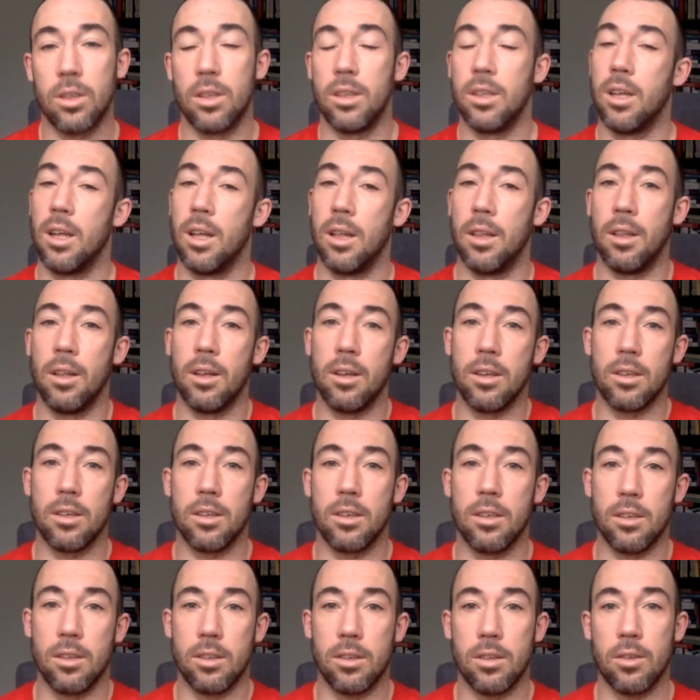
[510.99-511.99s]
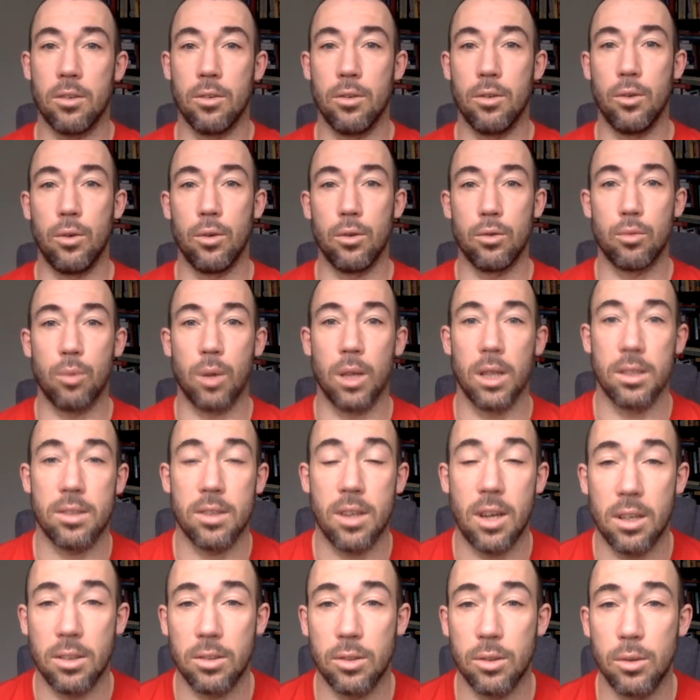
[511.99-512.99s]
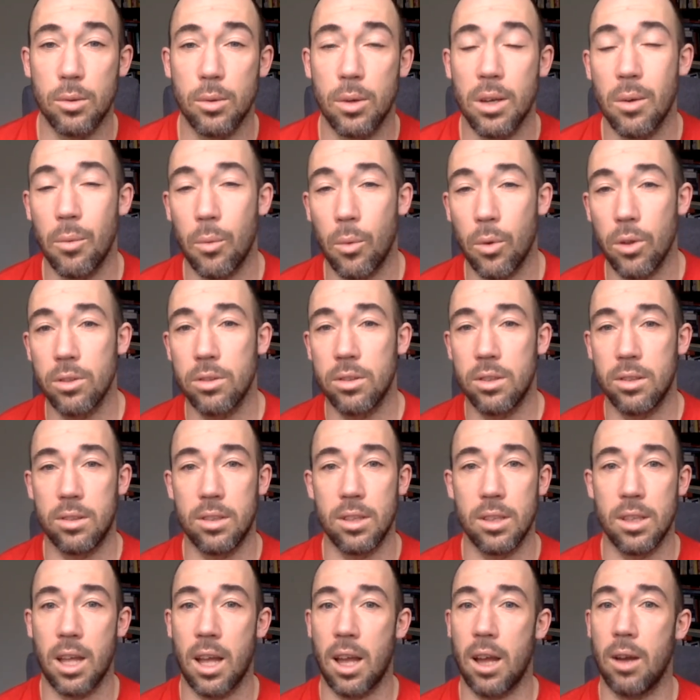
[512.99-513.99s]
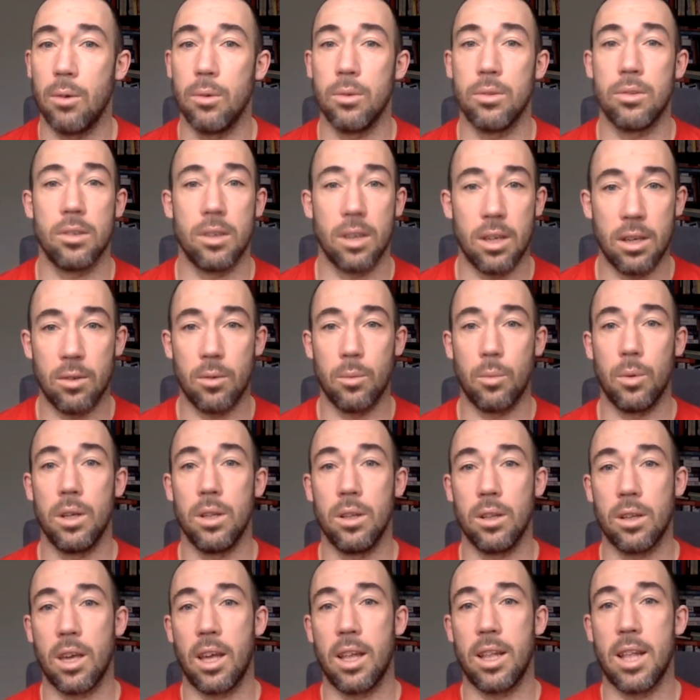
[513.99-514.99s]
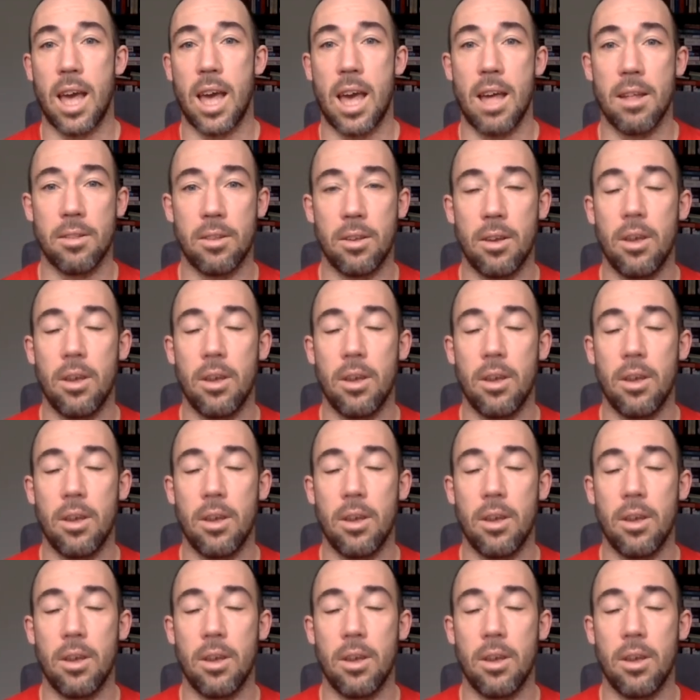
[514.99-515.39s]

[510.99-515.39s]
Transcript: And then you'll know as well as I do, once it's in the house, it will get ate.